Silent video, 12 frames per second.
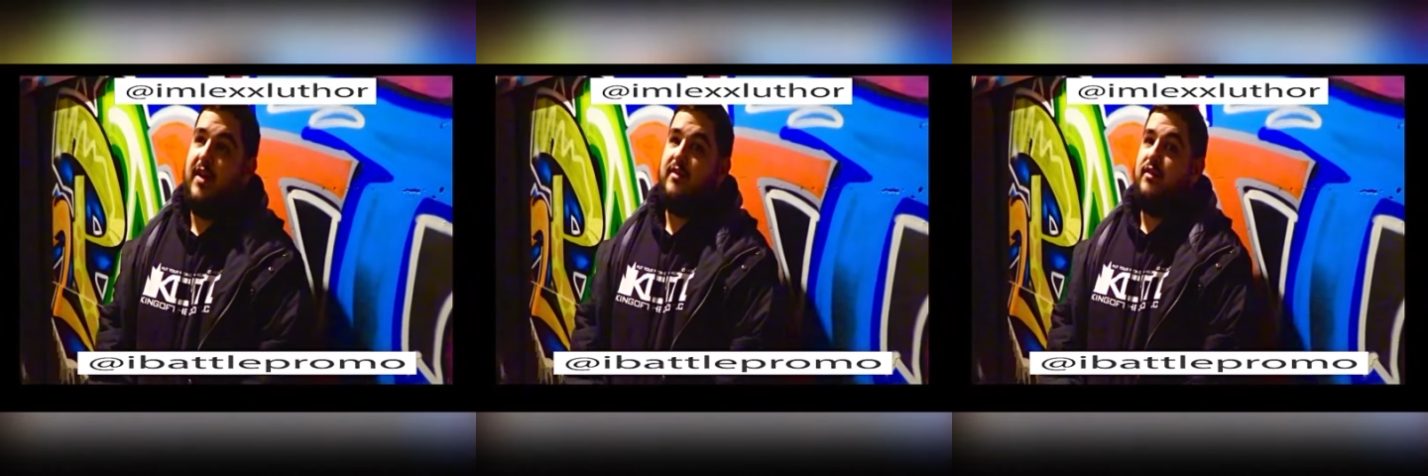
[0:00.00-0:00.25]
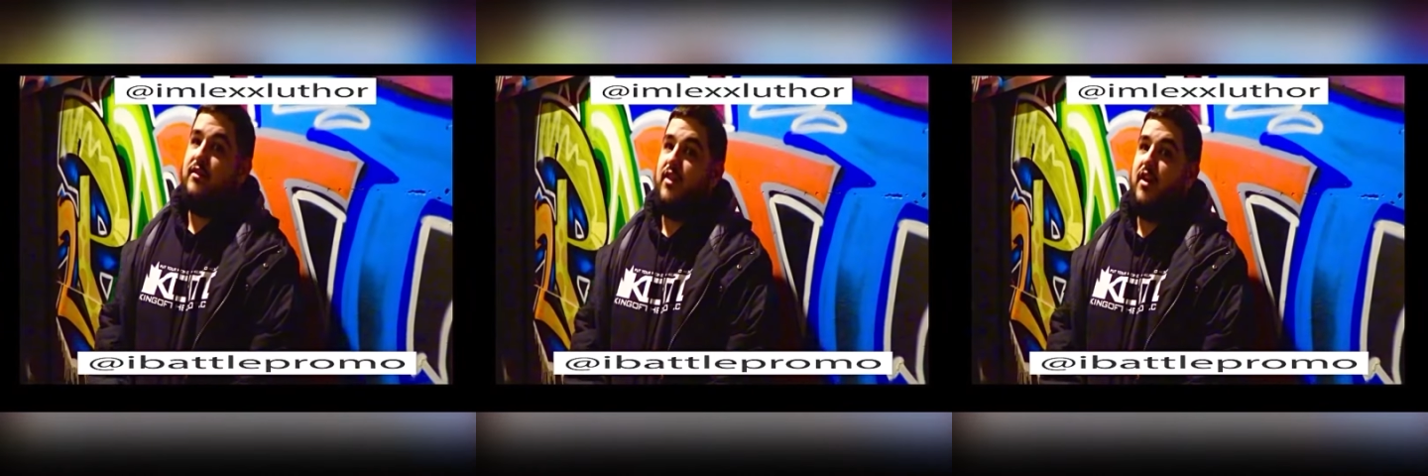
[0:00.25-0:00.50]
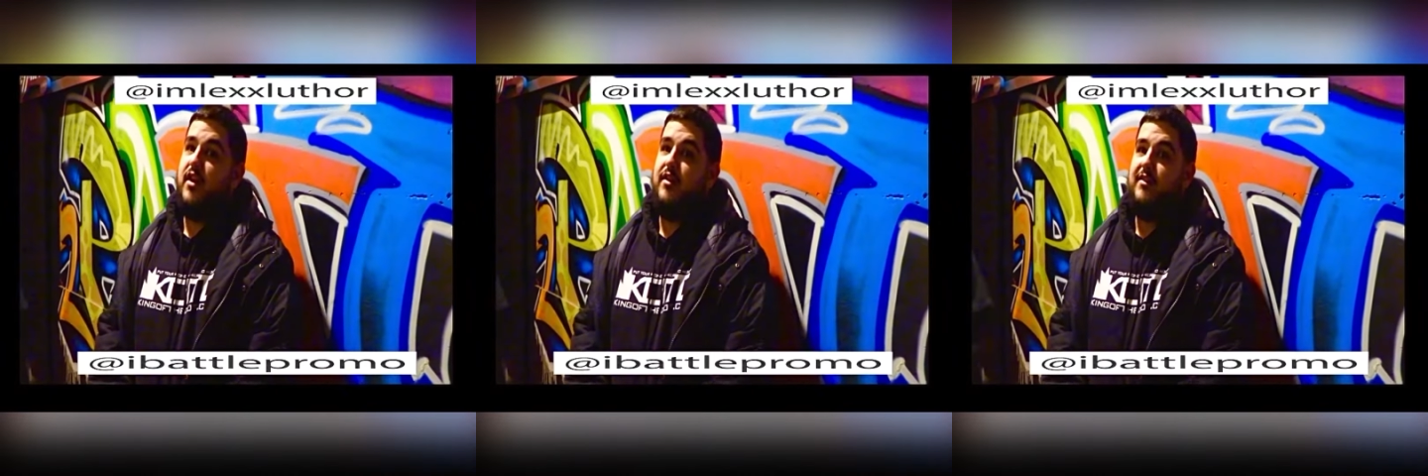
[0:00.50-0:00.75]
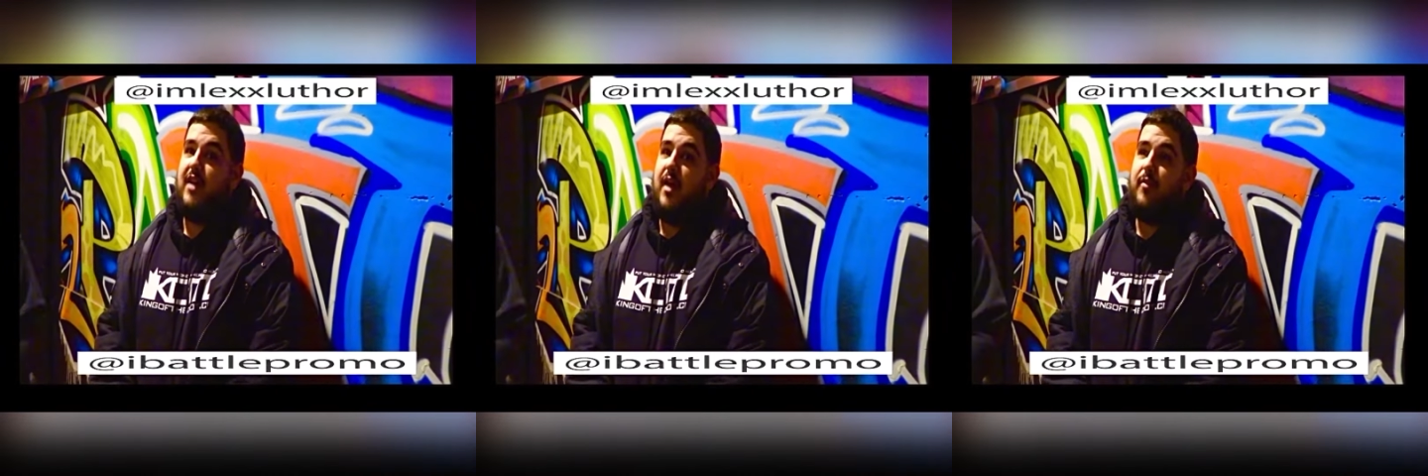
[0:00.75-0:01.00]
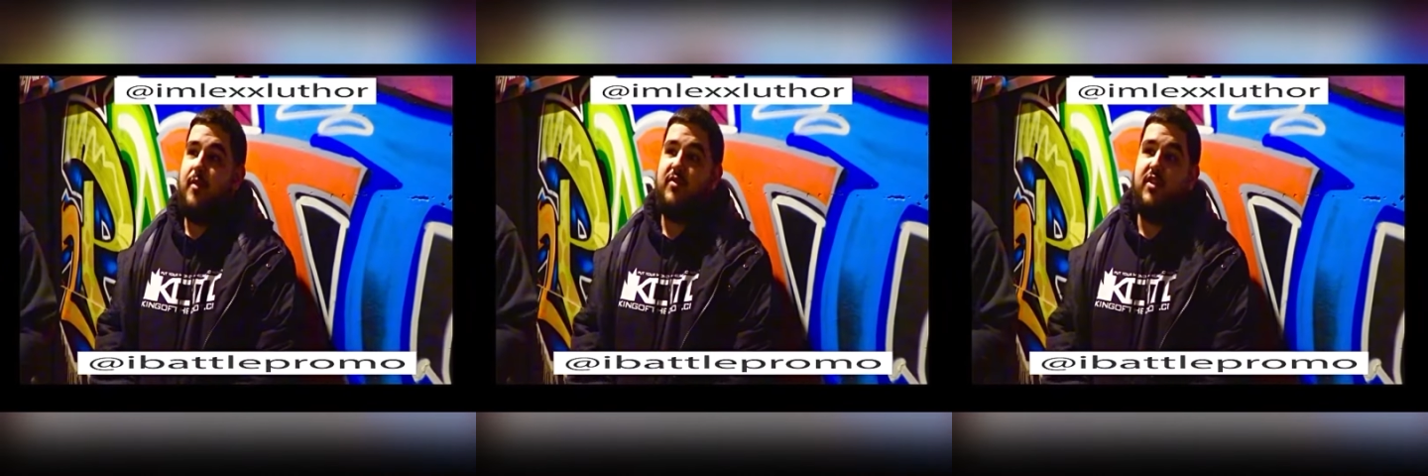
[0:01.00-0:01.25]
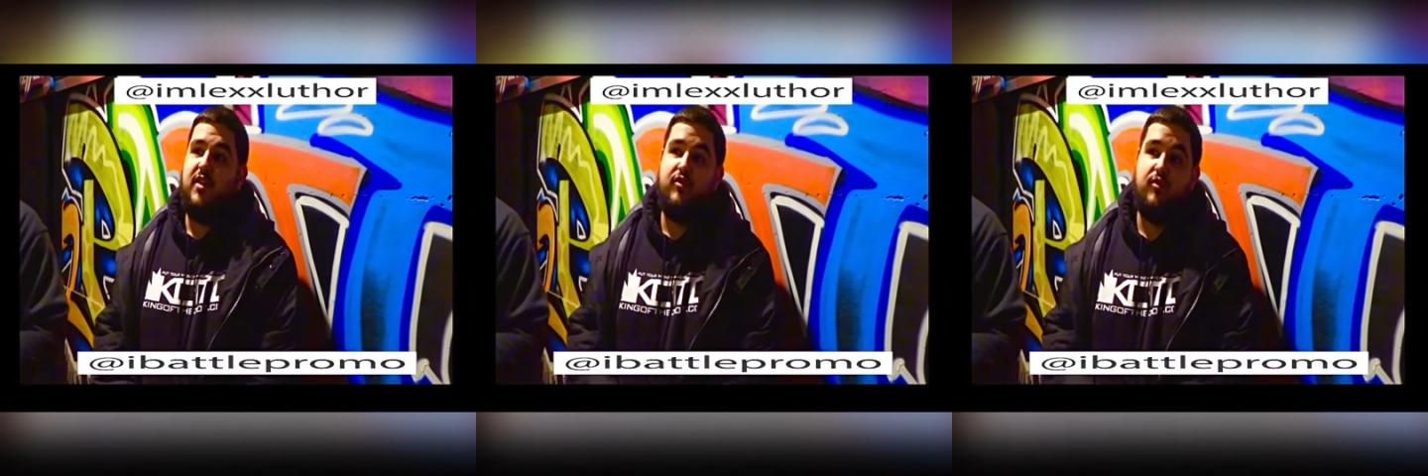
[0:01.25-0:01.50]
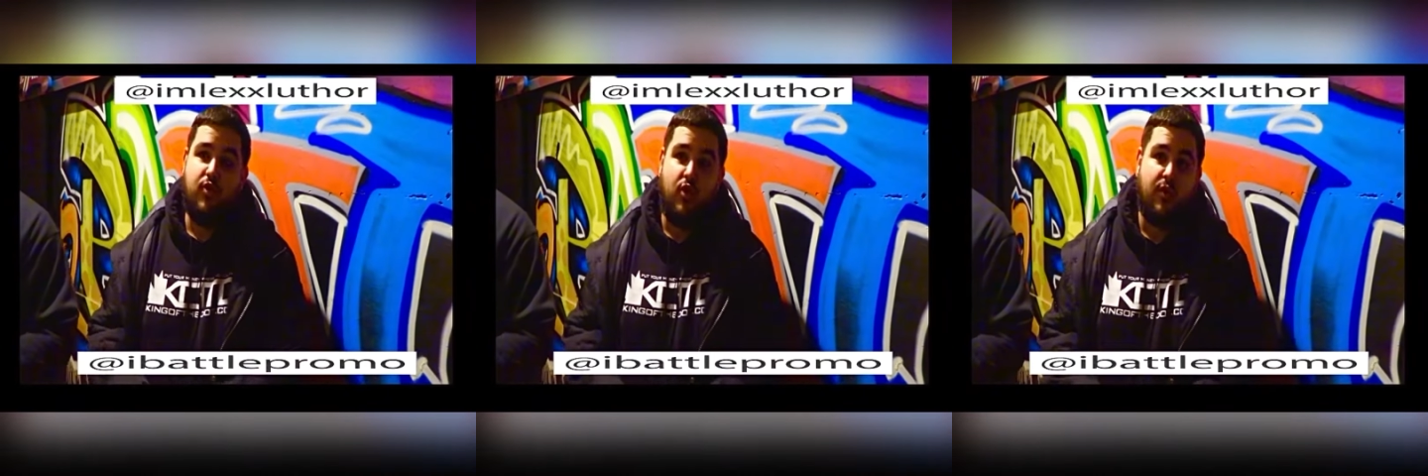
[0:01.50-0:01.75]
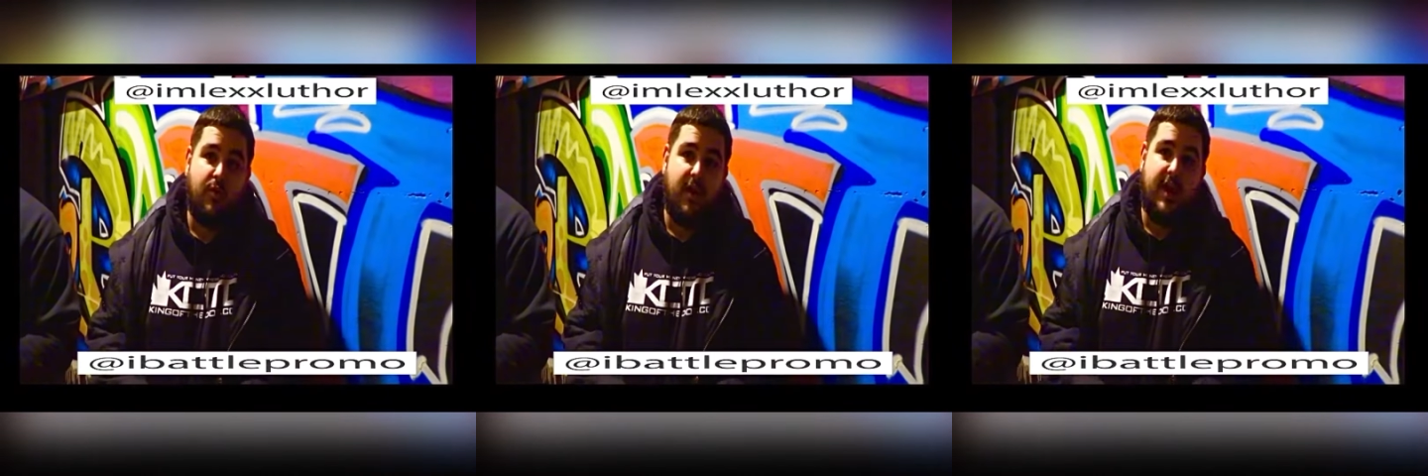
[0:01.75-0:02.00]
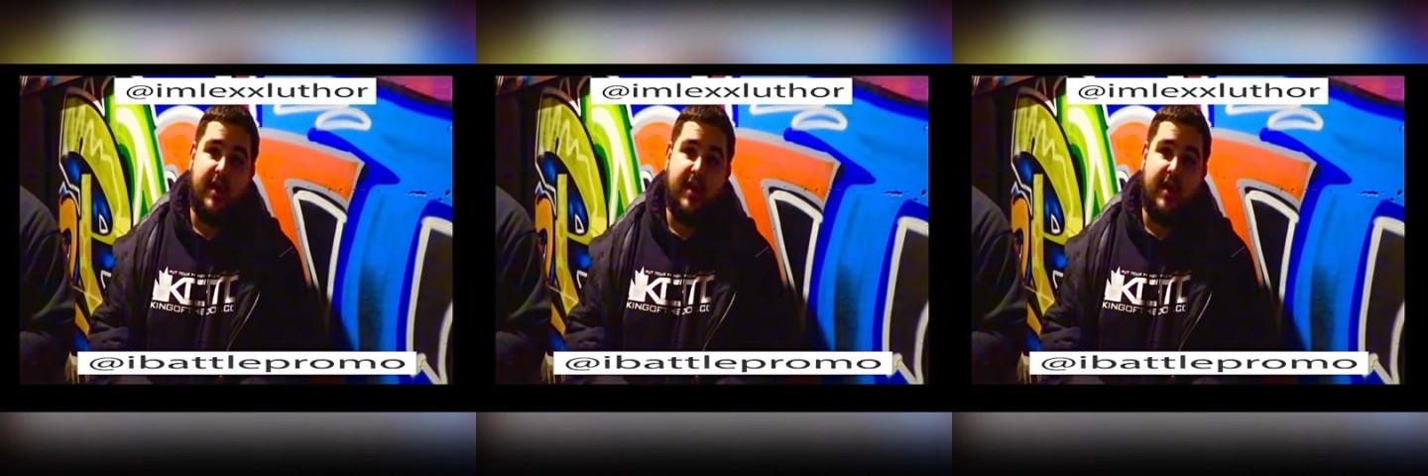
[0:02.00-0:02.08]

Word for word: He's a top MC from Norway.